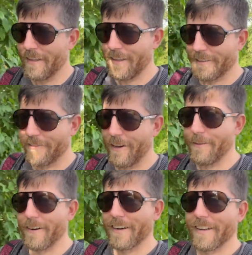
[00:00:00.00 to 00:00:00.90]

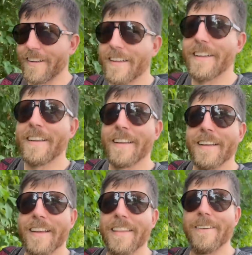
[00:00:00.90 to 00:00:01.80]
Svalbard,
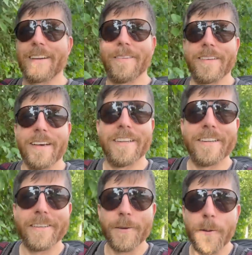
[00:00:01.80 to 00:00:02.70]
and they were coming down here
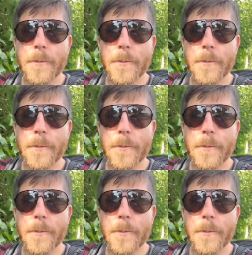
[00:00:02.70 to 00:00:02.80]
too.